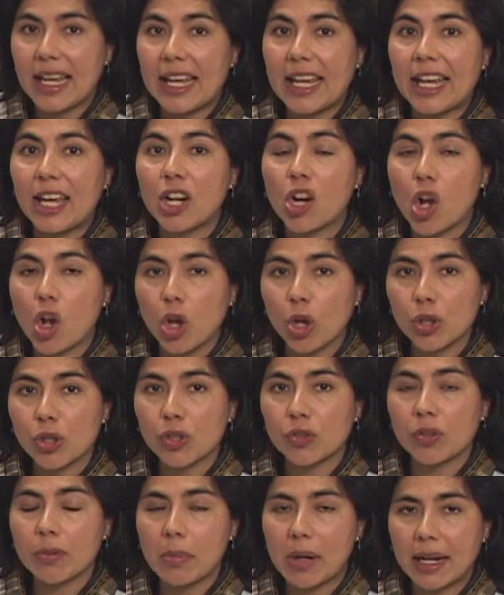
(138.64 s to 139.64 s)
It
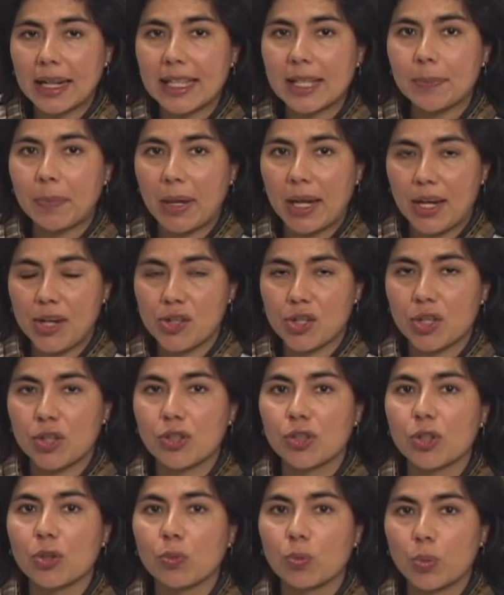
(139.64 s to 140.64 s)
also reminds
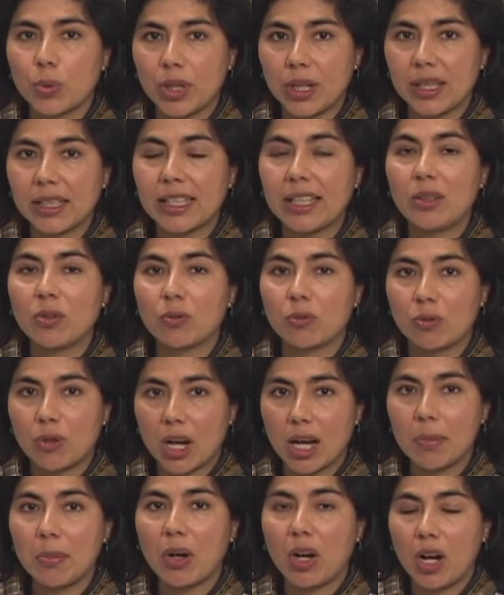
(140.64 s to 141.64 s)
patients to really
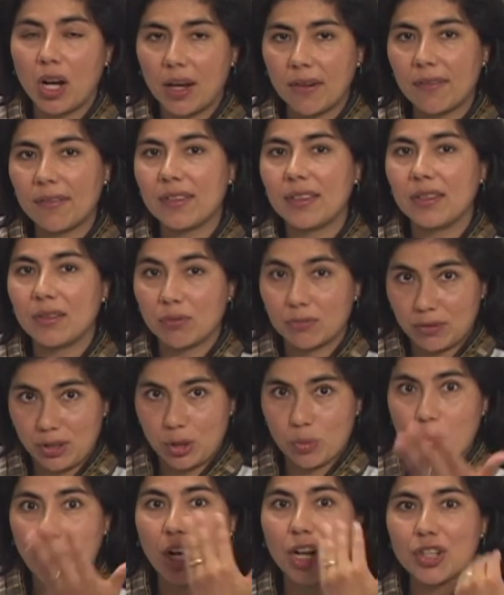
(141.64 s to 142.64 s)
rub off,
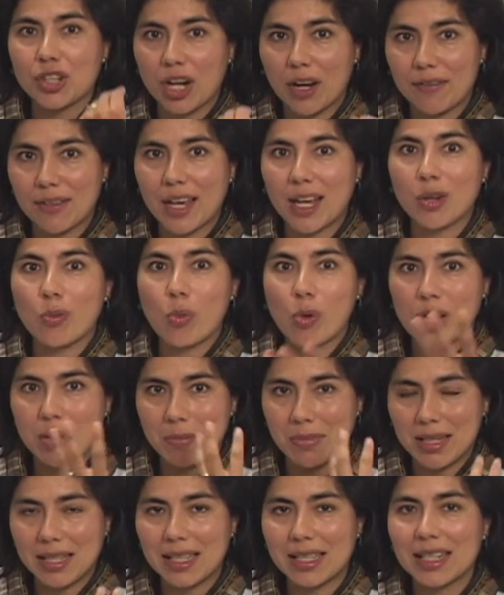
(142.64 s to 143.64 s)
wash off that
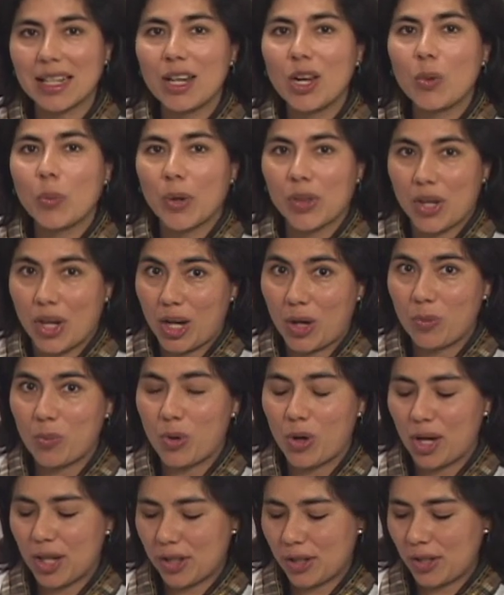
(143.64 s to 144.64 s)
ointment with hot
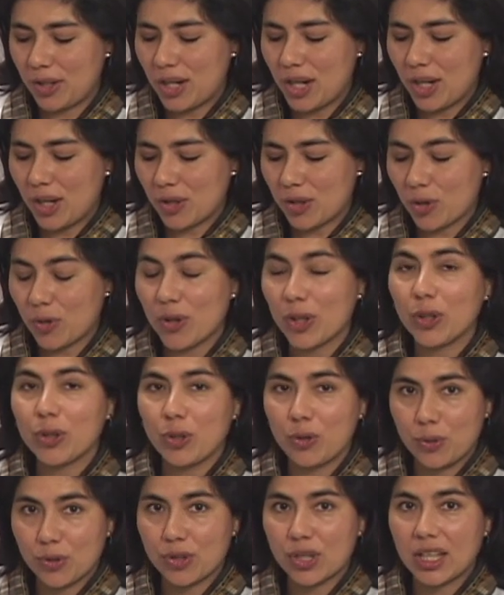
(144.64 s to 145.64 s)
water, so they'll
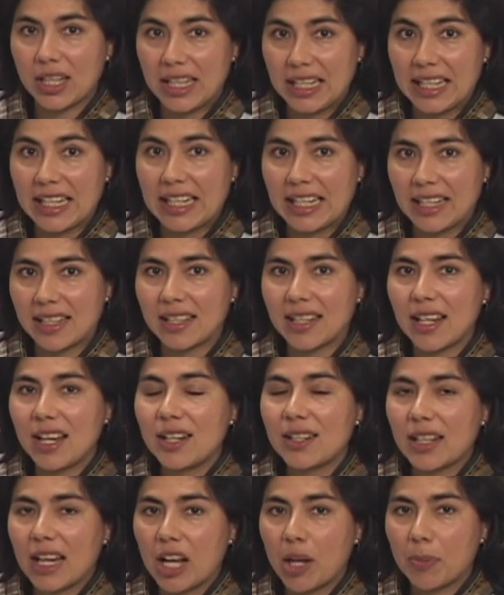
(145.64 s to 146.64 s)
use the heat
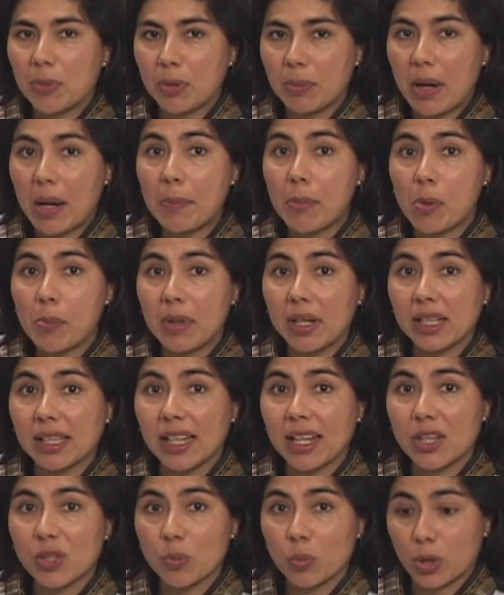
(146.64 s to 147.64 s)
to help their meibomian
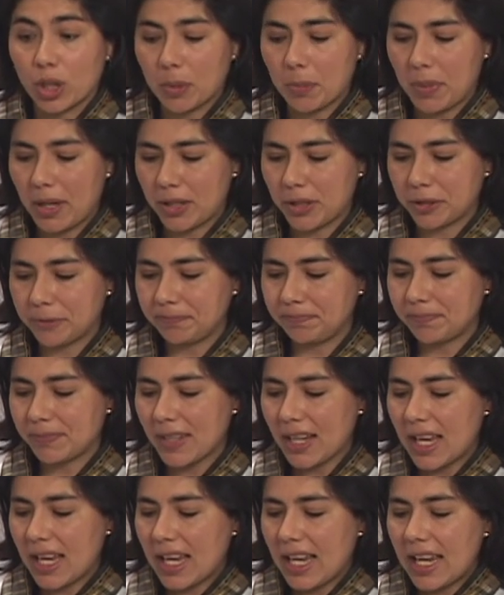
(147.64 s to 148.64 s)
glands work better.
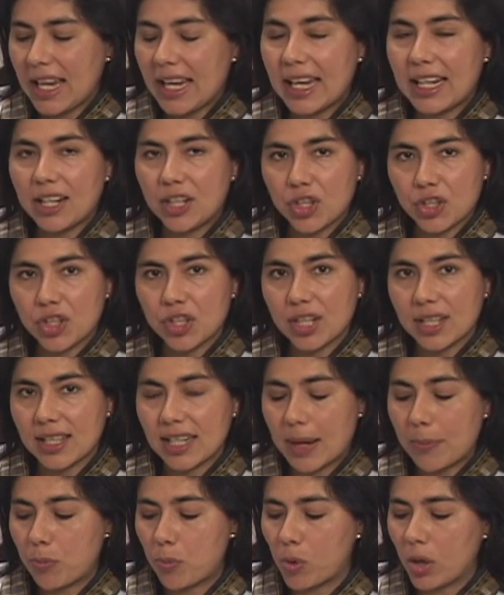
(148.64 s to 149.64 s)
In addition to
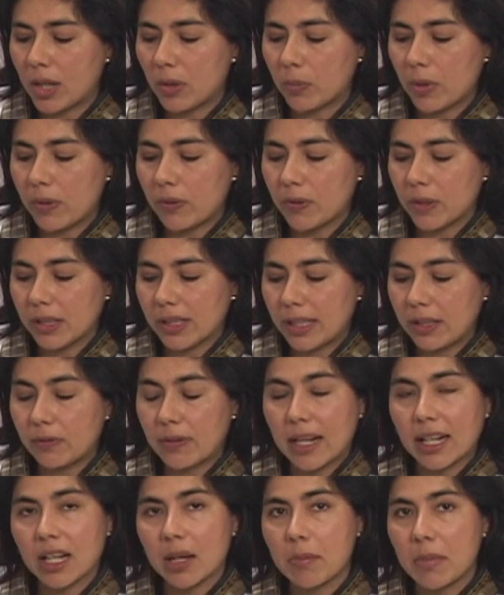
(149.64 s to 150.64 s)
step one, we really
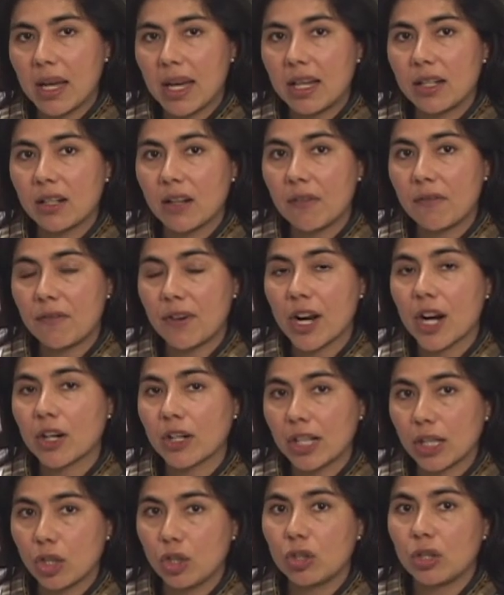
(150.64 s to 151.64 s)
recommend a
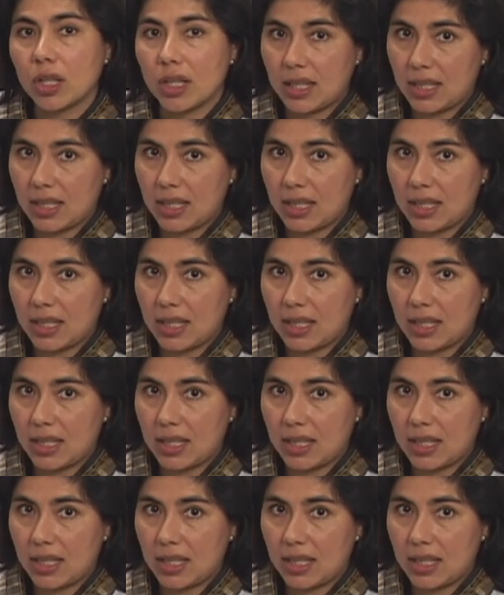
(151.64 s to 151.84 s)
very good